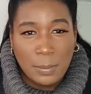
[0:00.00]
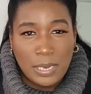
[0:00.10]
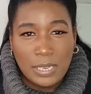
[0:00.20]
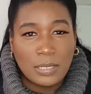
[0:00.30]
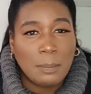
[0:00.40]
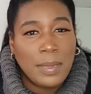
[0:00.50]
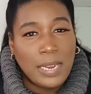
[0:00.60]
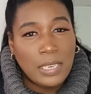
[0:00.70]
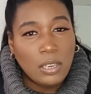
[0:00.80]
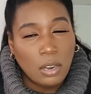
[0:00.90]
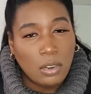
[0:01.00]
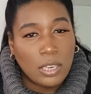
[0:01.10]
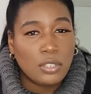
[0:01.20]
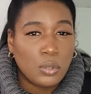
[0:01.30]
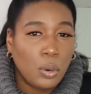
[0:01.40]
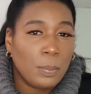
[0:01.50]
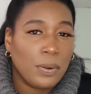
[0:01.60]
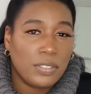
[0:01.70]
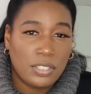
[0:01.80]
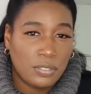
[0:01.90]
to make it, depending on your
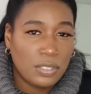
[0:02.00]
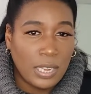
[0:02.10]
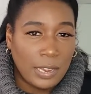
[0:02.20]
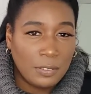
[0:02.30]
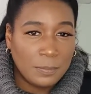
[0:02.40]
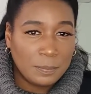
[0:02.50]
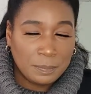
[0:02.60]
personal style.